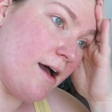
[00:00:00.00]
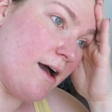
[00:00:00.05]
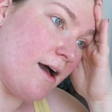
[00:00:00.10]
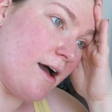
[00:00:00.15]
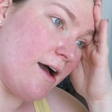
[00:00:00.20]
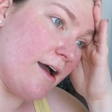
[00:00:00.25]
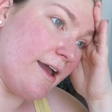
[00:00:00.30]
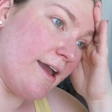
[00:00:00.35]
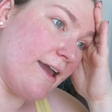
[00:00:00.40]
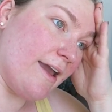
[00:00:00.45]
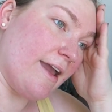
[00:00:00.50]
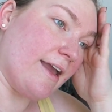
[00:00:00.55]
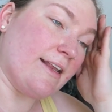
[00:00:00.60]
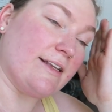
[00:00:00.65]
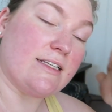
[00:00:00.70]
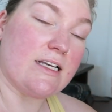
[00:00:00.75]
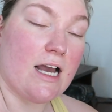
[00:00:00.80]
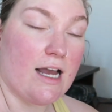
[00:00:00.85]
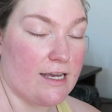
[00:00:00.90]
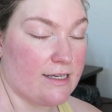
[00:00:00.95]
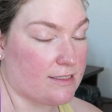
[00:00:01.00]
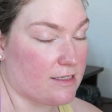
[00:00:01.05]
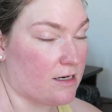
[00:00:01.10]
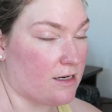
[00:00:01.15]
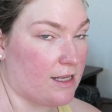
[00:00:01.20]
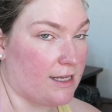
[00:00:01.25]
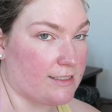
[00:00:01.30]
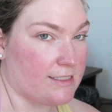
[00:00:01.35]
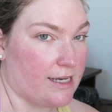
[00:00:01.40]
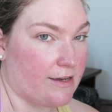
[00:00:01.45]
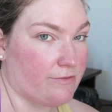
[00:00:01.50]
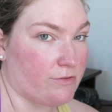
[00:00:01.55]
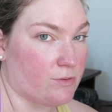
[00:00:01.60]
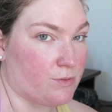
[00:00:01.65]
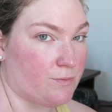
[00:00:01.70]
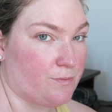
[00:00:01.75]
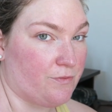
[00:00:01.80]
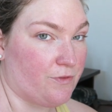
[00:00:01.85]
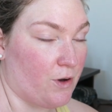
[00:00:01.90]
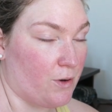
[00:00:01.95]
I and Ty's not allowed to have his
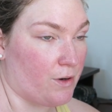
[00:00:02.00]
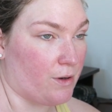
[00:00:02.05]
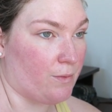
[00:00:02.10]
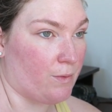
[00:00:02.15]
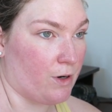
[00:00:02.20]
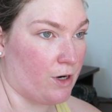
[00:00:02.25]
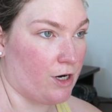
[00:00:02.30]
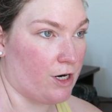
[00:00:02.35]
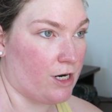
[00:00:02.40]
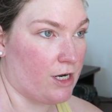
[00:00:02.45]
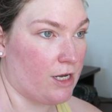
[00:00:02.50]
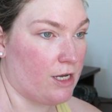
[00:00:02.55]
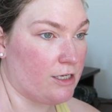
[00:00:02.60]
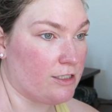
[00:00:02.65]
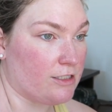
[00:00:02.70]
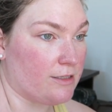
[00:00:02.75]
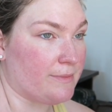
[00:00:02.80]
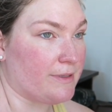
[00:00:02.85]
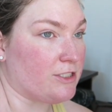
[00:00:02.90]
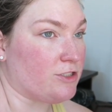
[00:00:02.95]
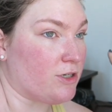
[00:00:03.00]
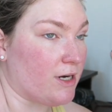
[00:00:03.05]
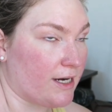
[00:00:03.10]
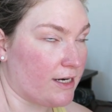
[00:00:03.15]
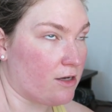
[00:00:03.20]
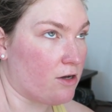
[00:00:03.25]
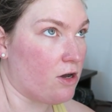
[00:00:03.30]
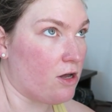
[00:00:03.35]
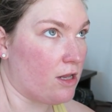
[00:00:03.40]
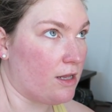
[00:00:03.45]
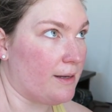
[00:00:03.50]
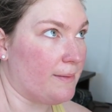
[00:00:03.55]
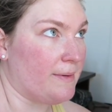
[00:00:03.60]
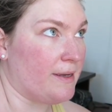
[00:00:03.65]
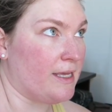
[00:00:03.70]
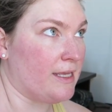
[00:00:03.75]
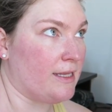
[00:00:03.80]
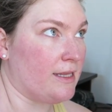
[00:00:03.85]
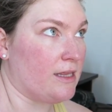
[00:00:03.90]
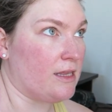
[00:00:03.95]
phone at work, so I'm like trying to call him
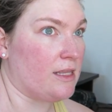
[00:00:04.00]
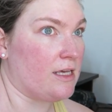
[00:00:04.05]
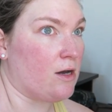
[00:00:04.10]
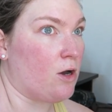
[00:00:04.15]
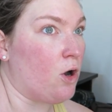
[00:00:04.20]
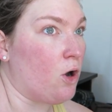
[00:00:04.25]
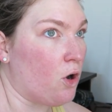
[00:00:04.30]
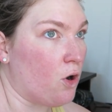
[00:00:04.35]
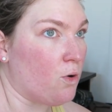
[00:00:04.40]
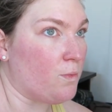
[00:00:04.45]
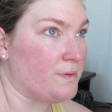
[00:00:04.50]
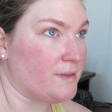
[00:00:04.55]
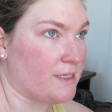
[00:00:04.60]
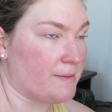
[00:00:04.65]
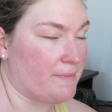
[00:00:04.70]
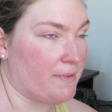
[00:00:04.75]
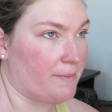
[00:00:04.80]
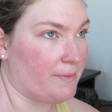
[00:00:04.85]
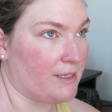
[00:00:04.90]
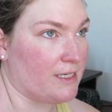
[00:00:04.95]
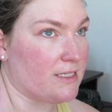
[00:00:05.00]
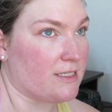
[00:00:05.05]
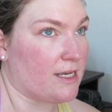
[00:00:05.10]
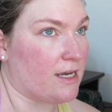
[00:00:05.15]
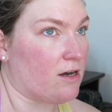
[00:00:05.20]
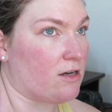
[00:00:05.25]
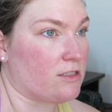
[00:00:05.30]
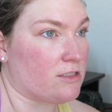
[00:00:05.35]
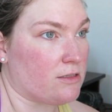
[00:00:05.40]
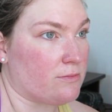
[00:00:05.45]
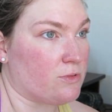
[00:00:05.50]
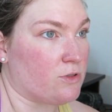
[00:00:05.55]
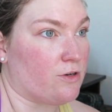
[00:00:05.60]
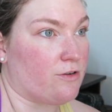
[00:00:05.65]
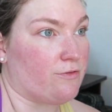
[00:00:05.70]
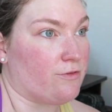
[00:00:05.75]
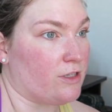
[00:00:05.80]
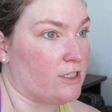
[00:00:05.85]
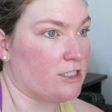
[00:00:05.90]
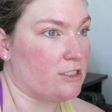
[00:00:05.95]
in the hopes that maybe he's like on some
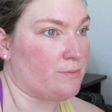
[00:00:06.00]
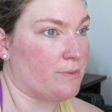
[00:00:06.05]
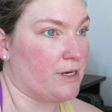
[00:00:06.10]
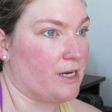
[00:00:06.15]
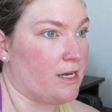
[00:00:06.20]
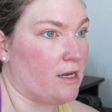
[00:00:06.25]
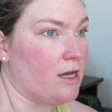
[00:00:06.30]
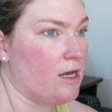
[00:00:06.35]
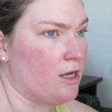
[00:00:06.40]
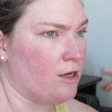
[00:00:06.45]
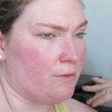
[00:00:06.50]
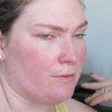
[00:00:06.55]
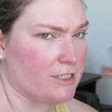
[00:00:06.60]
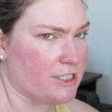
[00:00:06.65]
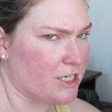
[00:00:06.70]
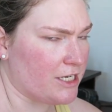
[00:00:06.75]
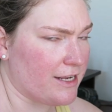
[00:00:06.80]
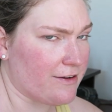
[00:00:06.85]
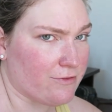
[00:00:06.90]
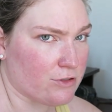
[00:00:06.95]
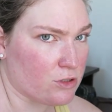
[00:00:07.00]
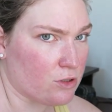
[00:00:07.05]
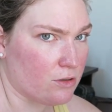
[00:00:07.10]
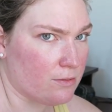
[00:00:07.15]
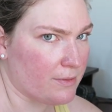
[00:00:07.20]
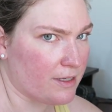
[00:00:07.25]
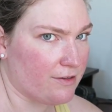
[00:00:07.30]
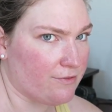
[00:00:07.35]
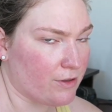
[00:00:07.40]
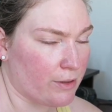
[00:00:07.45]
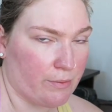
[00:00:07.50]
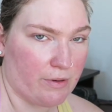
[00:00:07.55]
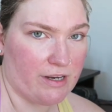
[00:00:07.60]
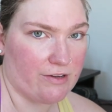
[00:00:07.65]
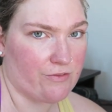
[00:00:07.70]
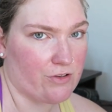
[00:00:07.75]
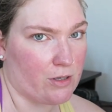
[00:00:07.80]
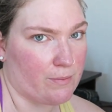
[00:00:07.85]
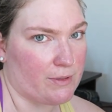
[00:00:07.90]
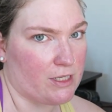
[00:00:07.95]
sort of lunch break, which he never told me if they were
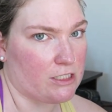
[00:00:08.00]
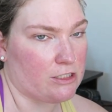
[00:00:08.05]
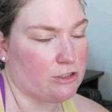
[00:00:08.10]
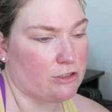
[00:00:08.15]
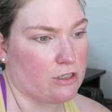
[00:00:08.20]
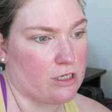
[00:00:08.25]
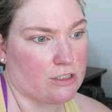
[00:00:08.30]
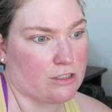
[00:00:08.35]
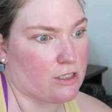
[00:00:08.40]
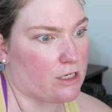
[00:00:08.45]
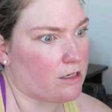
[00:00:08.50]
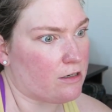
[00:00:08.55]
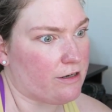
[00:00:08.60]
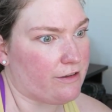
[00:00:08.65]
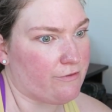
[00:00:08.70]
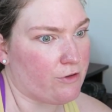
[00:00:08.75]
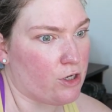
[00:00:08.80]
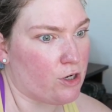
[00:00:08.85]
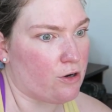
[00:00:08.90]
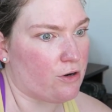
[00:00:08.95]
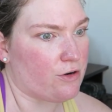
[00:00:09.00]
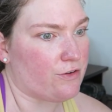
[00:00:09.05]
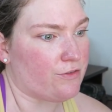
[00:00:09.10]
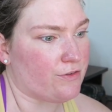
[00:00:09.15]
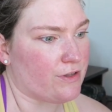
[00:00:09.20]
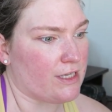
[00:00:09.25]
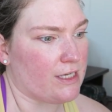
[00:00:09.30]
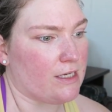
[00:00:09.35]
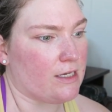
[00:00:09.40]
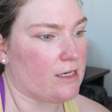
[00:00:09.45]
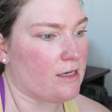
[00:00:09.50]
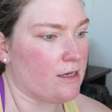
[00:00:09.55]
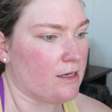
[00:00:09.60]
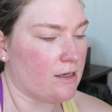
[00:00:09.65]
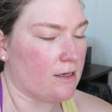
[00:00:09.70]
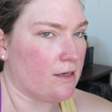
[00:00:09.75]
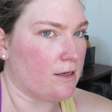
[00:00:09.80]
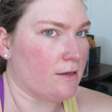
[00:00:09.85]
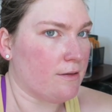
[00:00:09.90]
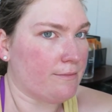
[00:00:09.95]
giving him lunch or not. So I don't even know if he
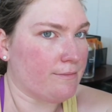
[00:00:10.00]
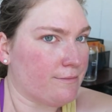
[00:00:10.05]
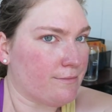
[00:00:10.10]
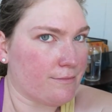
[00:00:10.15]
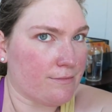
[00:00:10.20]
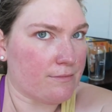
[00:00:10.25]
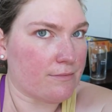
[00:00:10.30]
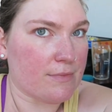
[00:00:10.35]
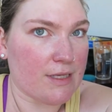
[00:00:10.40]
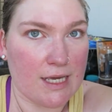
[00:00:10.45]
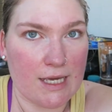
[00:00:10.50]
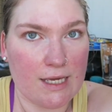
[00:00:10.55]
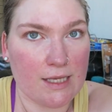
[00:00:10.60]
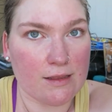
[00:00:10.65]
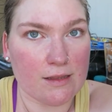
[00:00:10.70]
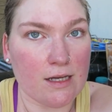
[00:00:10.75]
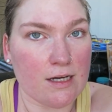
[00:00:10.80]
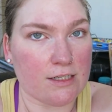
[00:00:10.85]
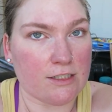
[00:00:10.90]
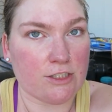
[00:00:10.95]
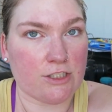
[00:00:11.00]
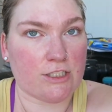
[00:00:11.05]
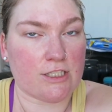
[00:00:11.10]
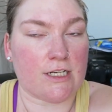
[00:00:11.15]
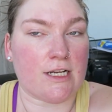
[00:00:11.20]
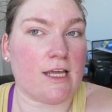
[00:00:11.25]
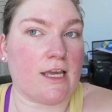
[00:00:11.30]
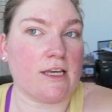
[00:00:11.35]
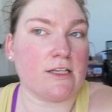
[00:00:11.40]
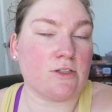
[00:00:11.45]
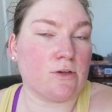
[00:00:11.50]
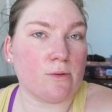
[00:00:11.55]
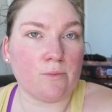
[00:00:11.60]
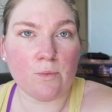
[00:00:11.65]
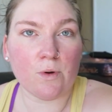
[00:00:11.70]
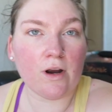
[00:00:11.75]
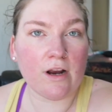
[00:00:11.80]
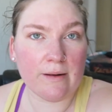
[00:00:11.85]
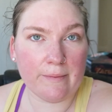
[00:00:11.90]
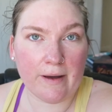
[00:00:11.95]
ate lunch today, so I'm
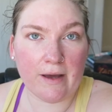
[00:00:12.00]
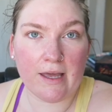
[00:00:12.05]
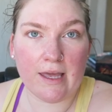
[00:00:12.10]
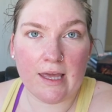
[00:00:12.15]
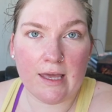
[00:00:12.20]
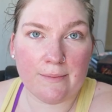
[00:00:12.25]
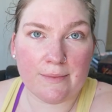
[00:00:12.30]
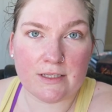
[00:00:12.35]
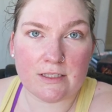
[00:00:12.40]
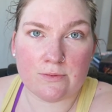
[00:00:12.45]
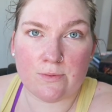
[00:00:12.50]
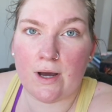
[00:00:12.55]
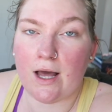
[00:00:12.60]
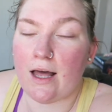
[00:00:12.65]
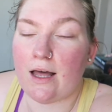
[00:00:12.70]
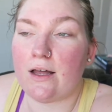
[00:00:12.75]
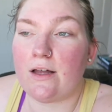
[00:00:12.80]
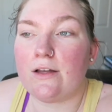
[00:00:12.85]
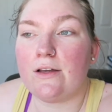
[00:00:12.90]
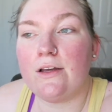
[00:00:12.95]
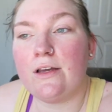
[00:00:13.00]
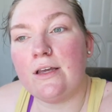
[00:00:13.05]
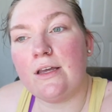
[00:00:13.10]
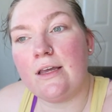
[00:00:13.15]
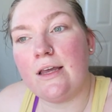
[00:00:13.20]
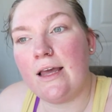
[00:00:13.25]
worried about him as well.